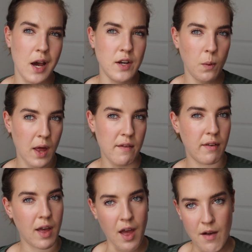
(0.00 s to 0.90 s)
I don't
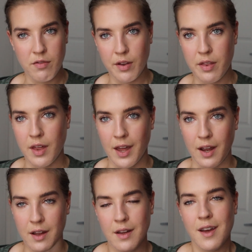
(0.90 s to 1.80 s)
have
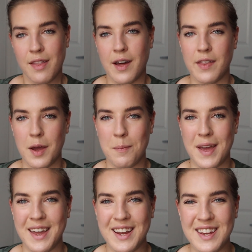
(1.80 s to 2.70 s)
everything that they
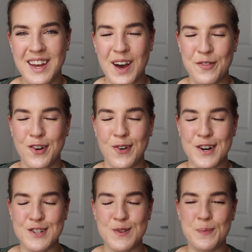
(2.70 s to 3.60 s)
make, of
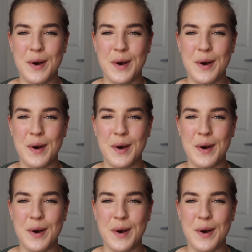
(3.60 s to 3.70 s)
course,